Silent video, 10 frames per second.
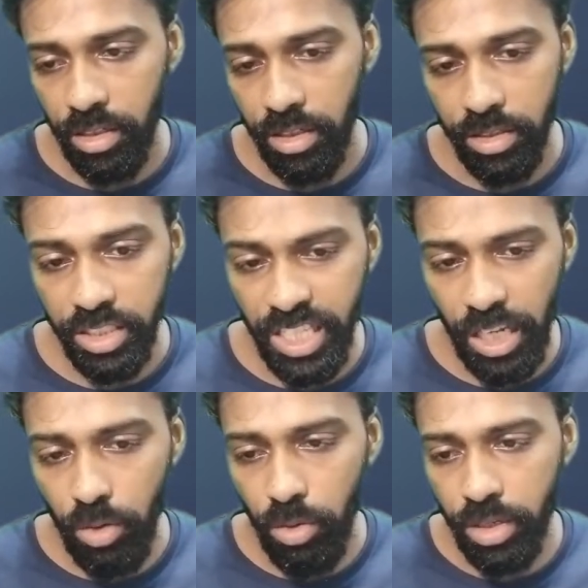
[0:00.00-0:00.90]

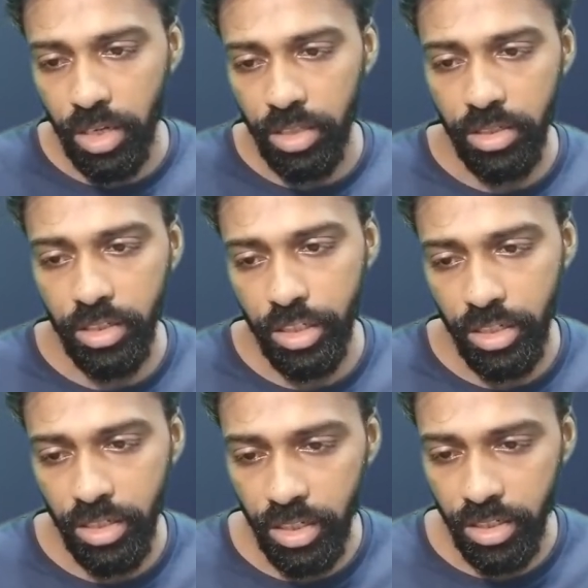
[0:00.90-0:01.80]
stakeholder consultation
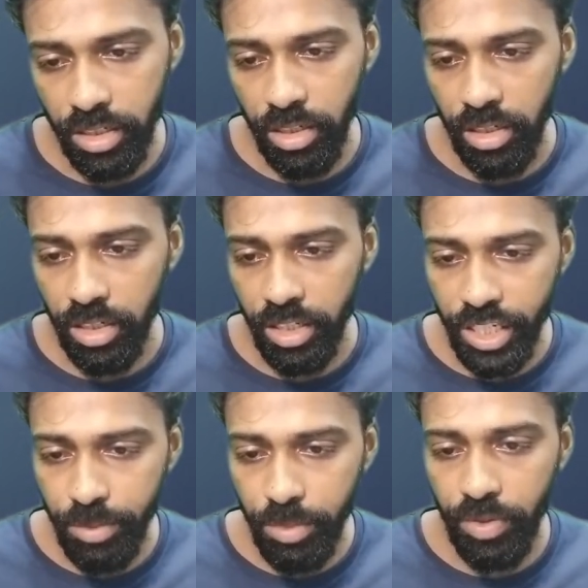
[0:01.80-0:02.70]
at Krishi
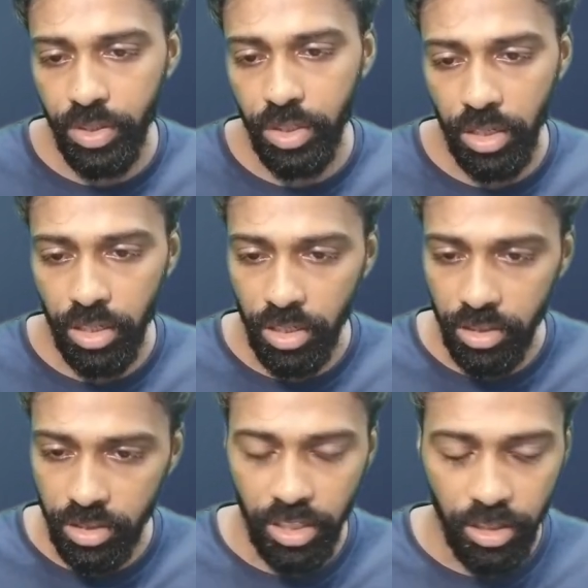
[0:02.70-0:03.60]
Bhavan.
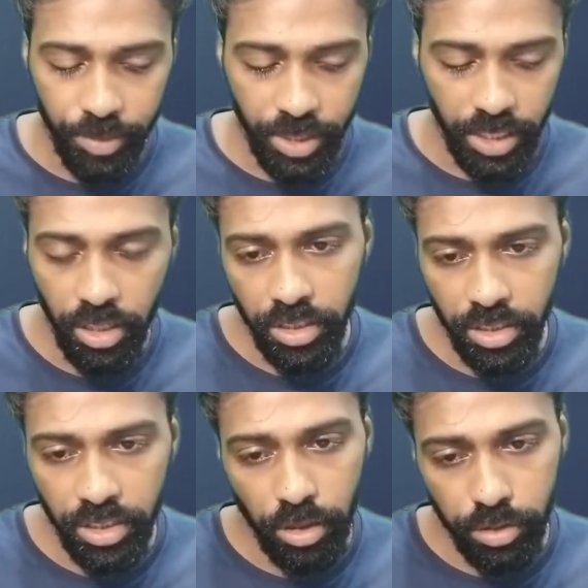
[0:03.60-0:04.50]
This is
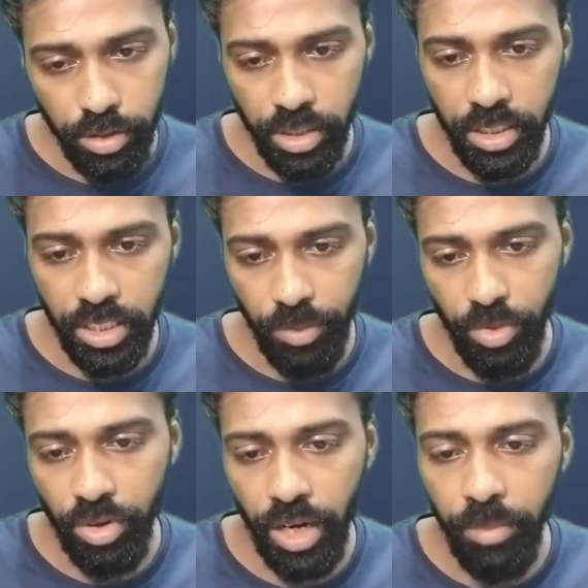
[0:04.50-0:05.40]
also under the same program.